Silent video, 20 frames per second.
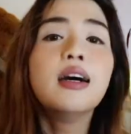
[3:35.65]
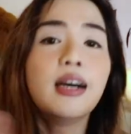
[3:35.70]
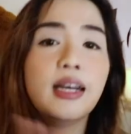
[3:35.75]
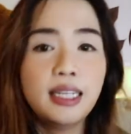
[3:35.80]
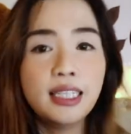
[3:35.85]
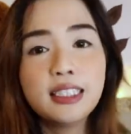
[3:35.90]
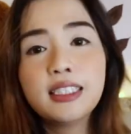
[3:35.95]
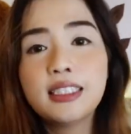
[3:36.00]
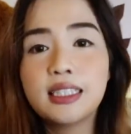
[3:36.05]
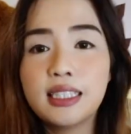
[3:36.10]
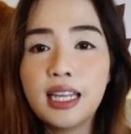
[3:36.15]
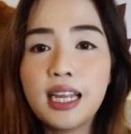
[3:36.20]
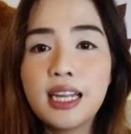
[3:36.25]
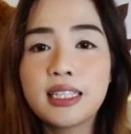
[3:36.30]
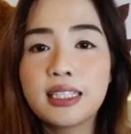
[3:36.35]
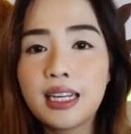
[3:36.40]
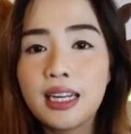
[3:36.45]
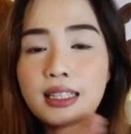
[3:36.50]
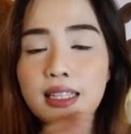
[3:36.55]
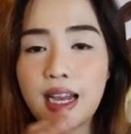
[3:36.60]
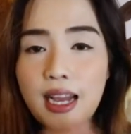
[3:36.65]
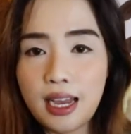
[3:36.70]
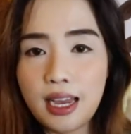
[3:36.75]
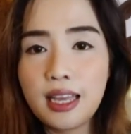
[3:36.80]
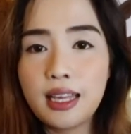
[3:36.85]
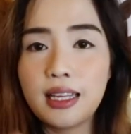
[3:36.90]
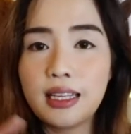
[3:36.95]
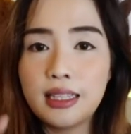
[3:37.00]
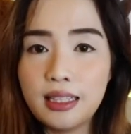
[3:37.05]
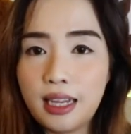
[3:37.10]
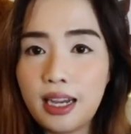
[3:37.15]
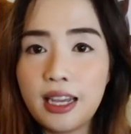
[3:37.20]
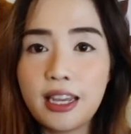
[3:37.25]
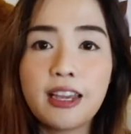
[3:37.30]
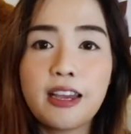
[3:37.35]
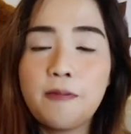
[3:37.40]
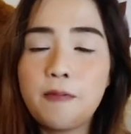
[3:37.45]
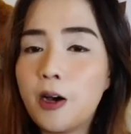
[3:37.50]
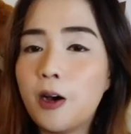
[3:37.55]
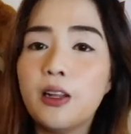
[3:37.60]
Another thing that I like
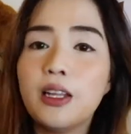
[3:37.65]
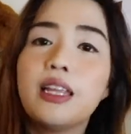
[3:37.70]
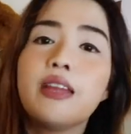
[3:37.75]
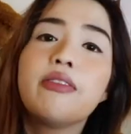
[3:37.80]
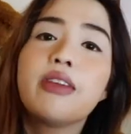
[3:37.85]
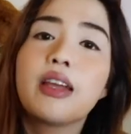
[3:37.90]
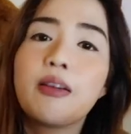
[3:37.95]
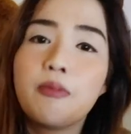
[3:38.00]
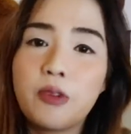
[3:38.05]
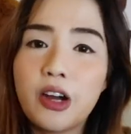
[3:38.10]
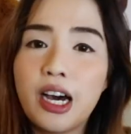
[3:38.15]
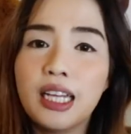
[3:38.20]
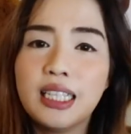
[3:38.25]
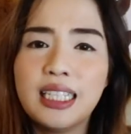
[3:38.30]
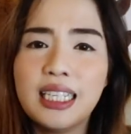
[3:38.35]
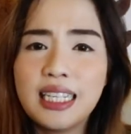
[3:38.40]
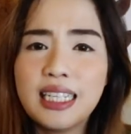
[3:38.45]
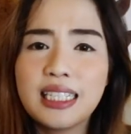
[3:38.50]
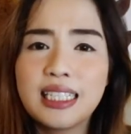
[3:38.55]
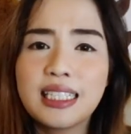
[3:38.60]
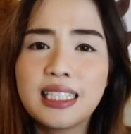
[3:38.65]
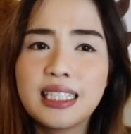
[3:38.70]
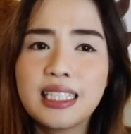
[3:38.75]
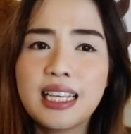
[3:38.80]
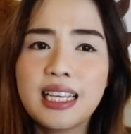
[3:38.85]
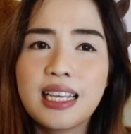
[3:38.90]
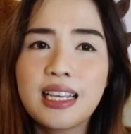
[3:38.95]
about living abroad is